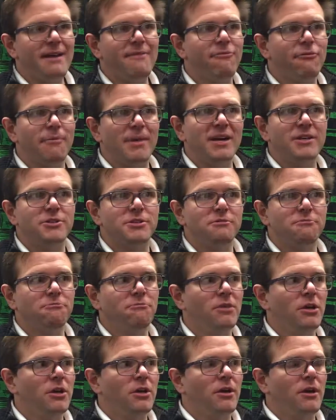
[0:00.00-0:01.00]
all that
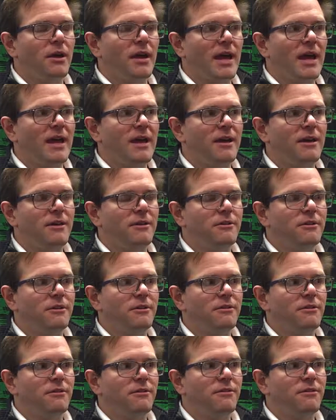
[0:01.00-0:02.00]
information
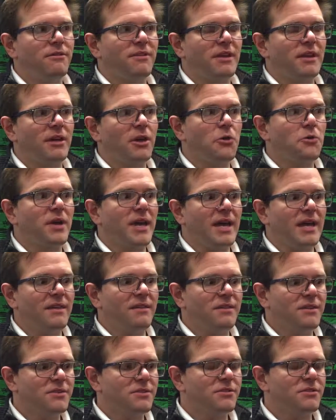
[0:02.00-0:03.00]
and think,
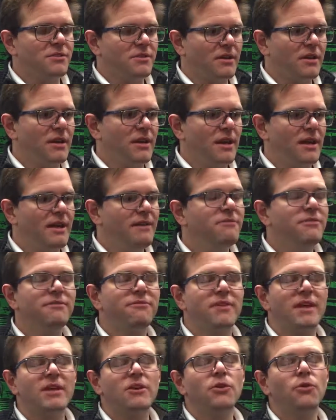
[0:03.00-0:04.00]
okay, this is,
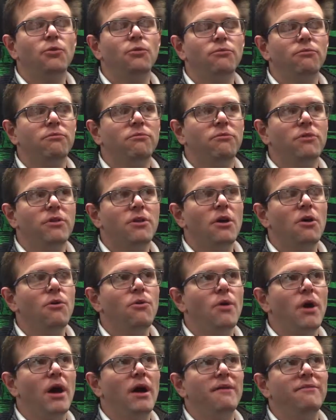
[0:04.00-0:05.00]
even if they don't
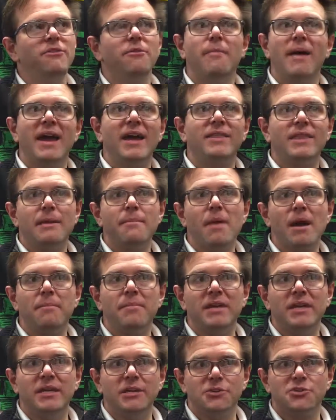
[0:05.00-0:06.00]
know of the band, they
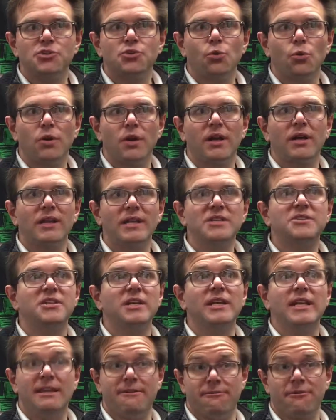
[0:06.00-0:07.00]
might be a
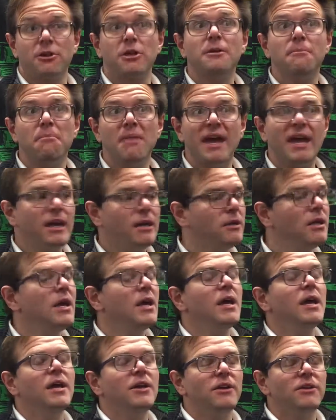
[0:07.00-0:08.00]
historically significant
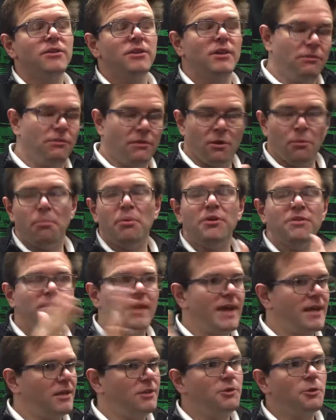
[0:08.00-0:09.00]
band, and they'll
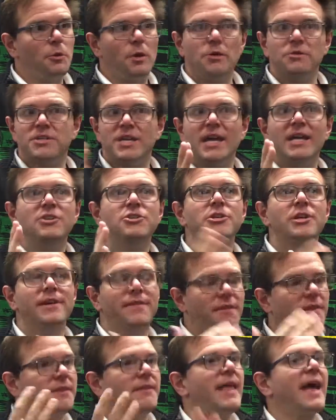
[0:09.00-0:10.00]
put that into
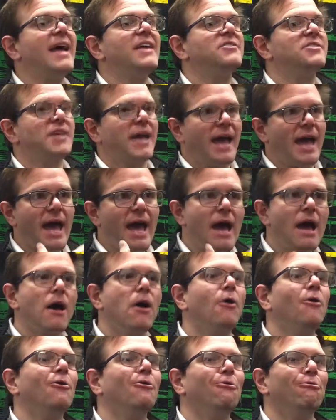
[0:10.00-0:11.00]
rotation, and then that's
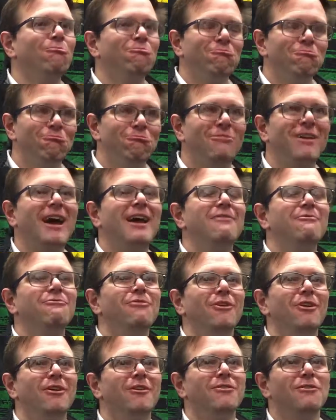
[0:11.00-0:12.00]
how
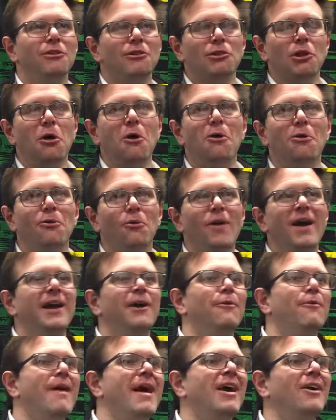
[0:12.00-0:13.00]
kind of the long
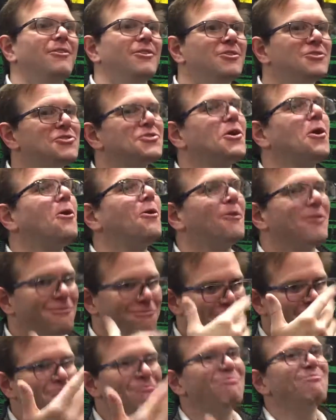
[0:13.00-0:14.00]
way around a
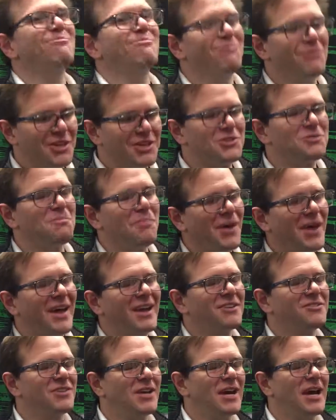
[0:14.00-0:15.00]
song gets
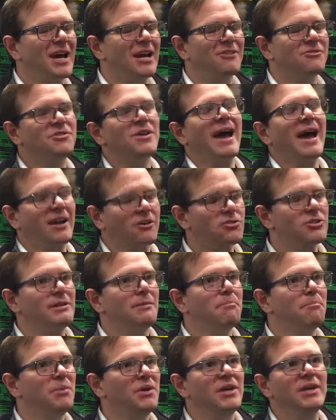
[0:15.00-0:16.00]
picked to
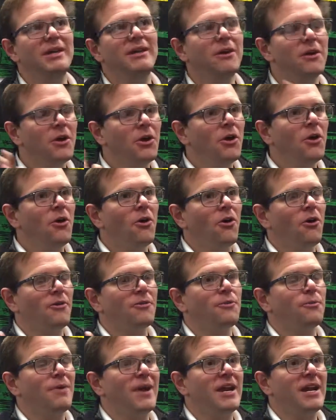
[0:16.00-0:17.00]
actually be
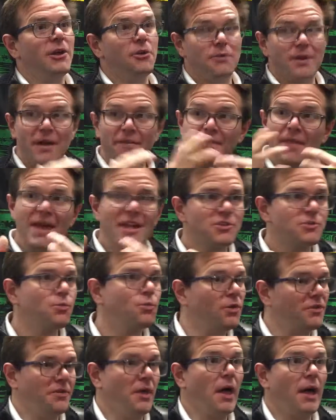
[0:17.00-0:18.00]
on the radio. Now
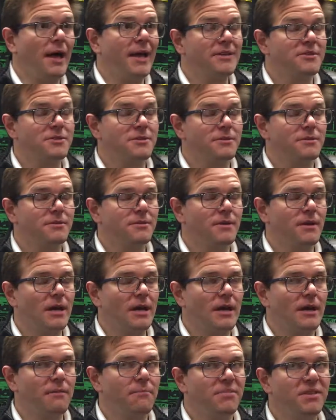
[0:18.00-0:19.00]
that's with us,
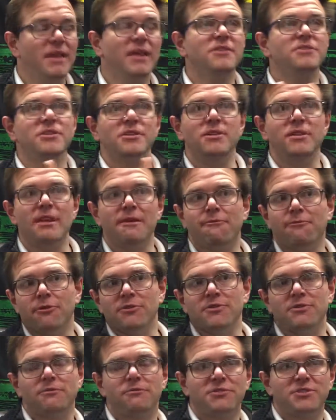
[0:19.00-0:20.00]
but that's a
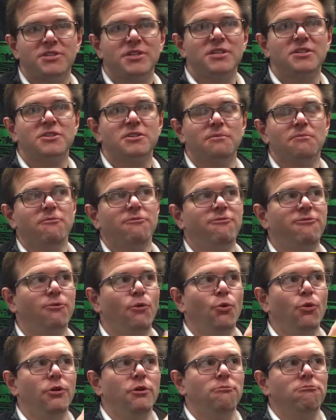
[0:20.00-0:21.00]
different system
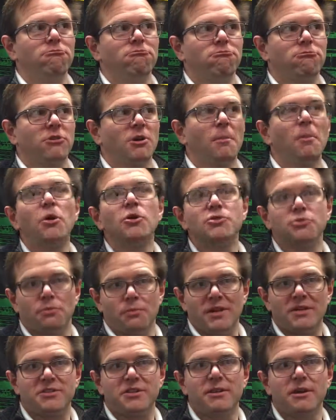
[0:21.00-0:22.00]
for
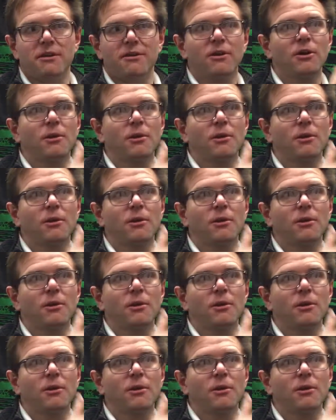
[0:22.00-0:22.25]
commercial